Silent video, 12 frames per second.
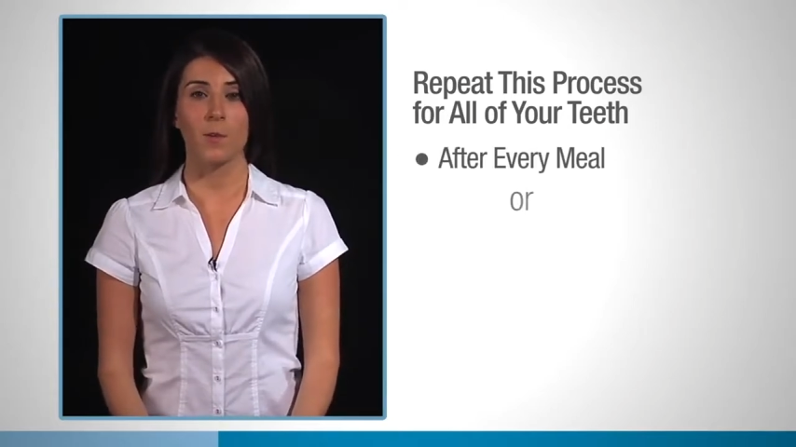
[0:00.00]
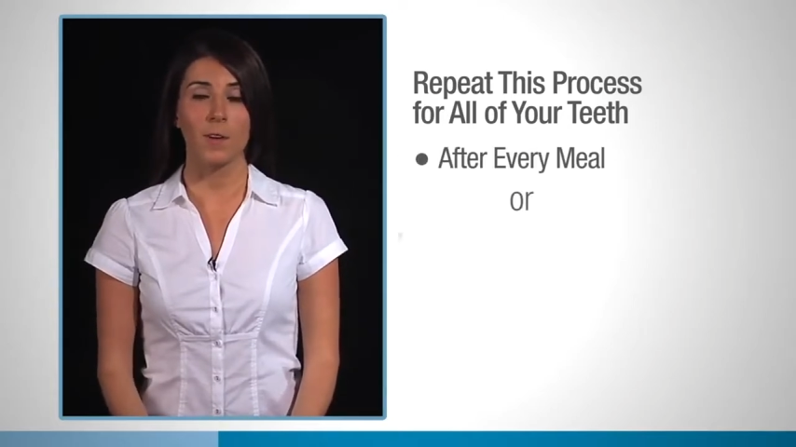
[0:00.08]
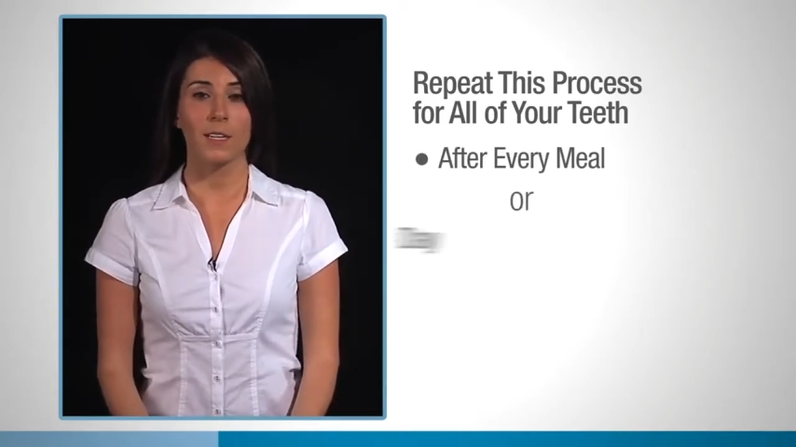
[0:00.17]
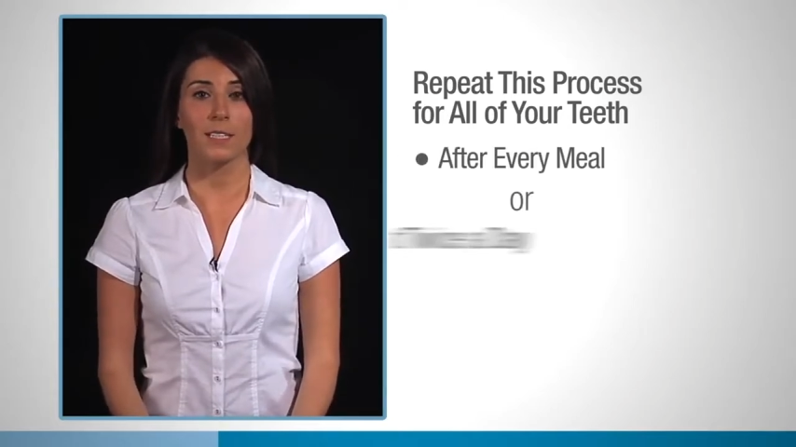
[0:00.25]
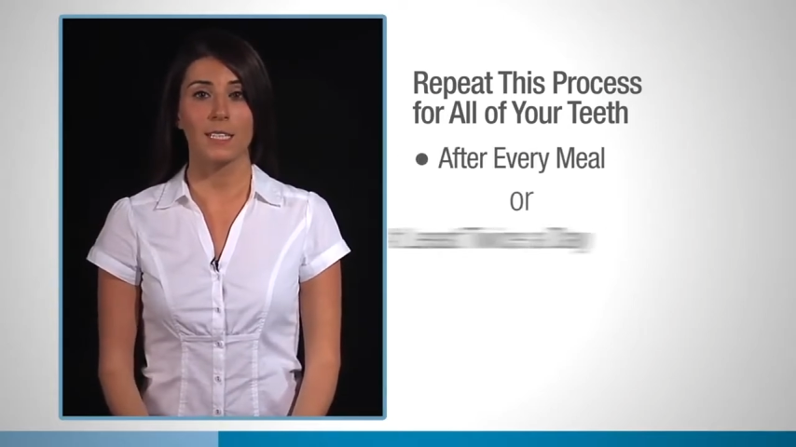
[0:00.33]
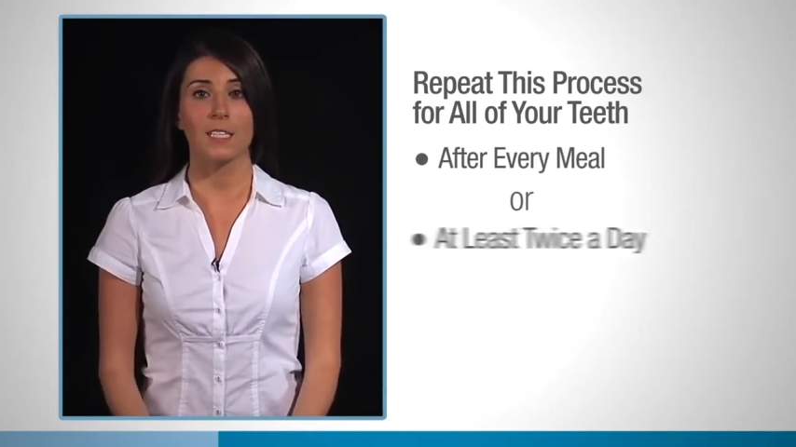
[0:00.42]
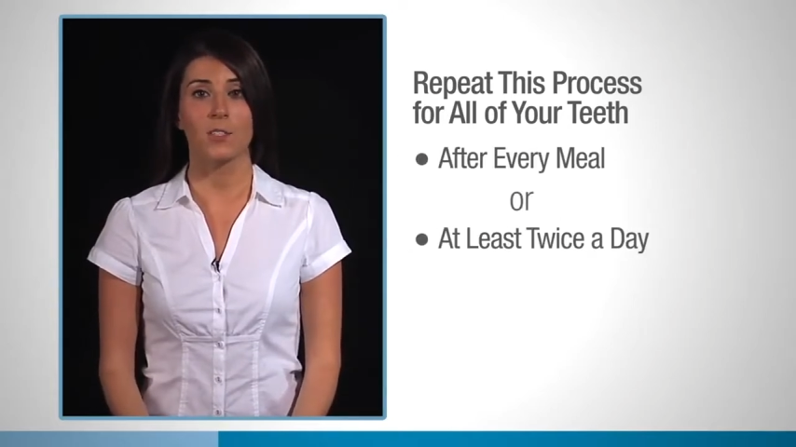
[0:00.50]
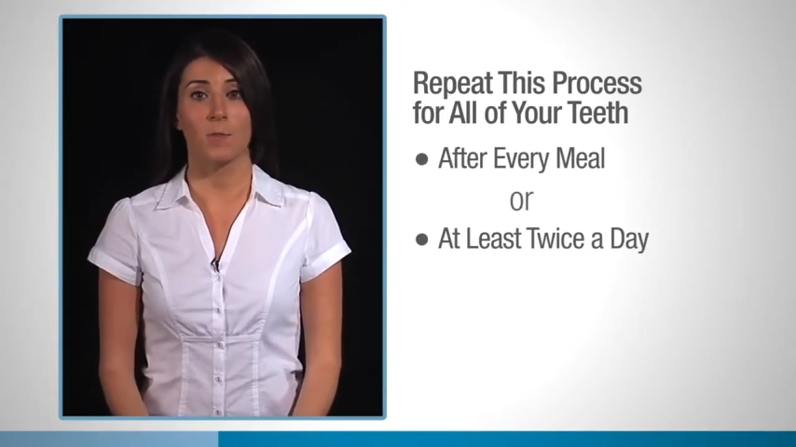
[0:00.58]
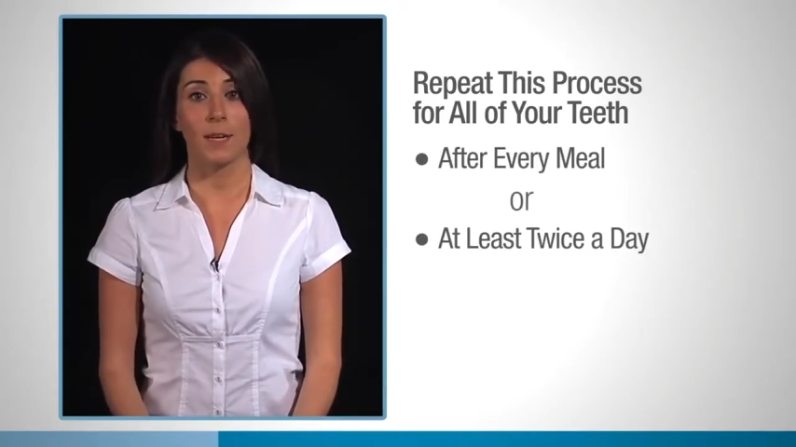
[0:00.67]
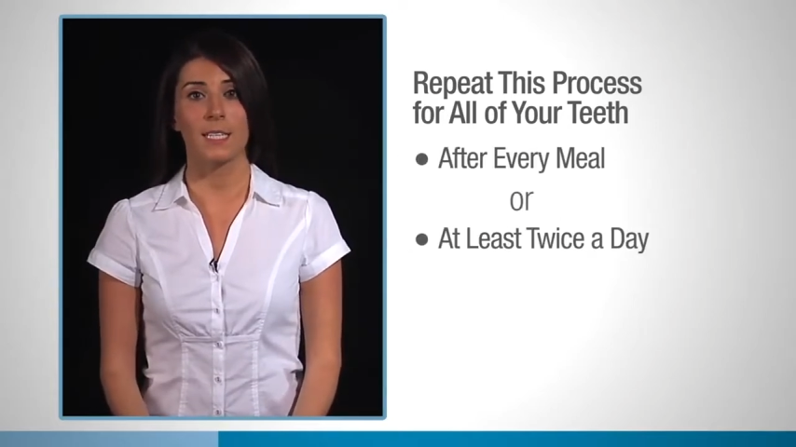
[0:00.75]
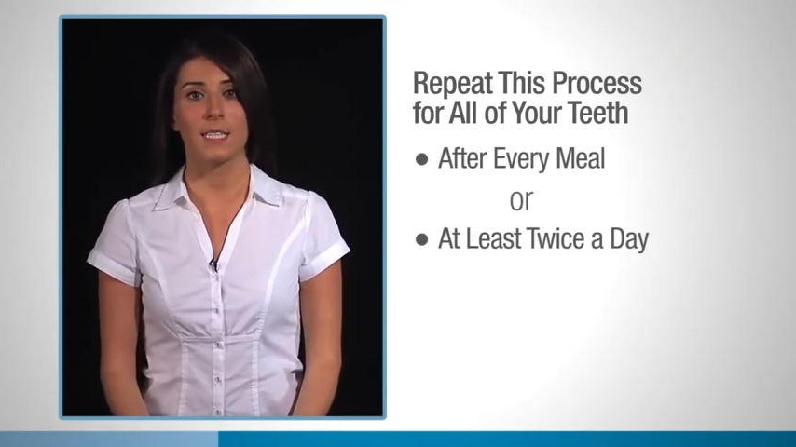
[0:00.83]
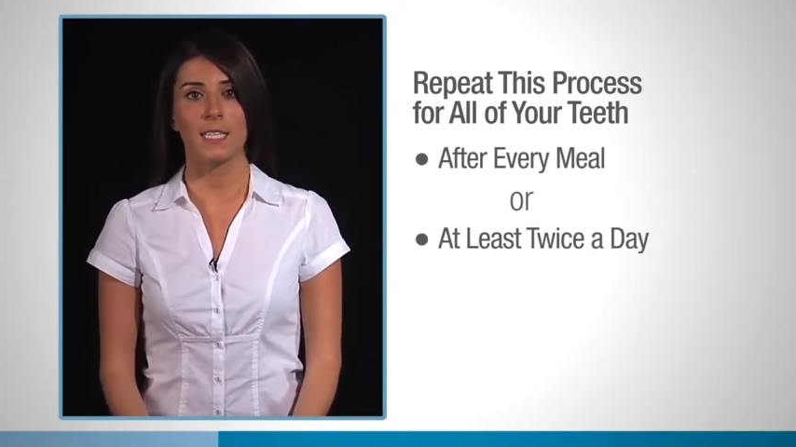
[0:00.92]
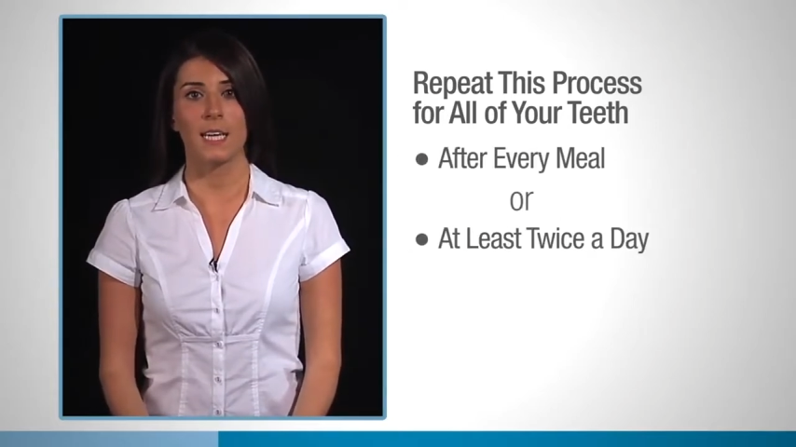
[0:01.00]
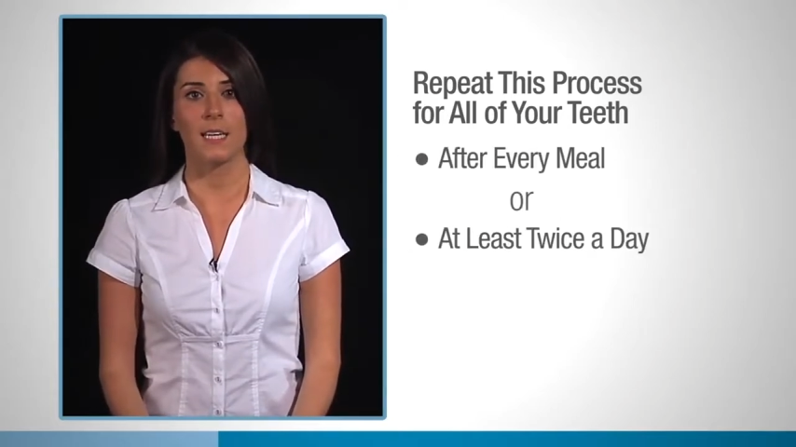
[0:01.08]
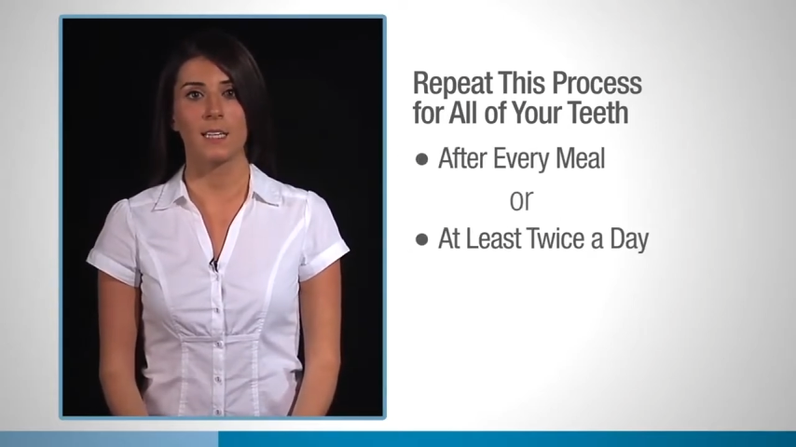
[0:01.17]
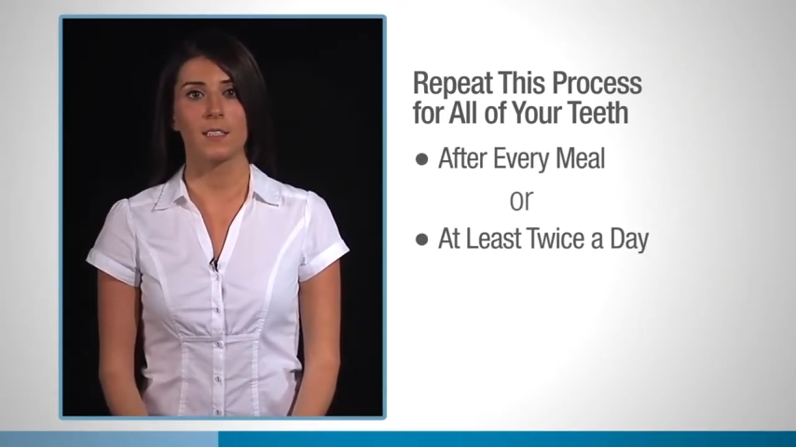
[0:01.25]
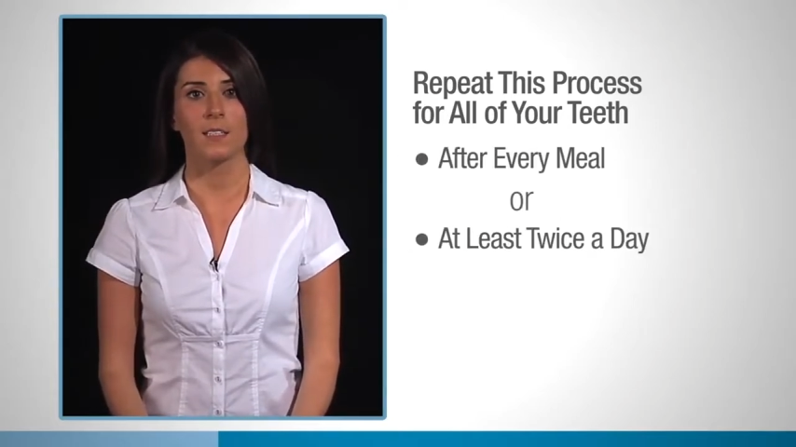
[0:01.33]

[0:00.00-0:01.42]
or at least twice a day.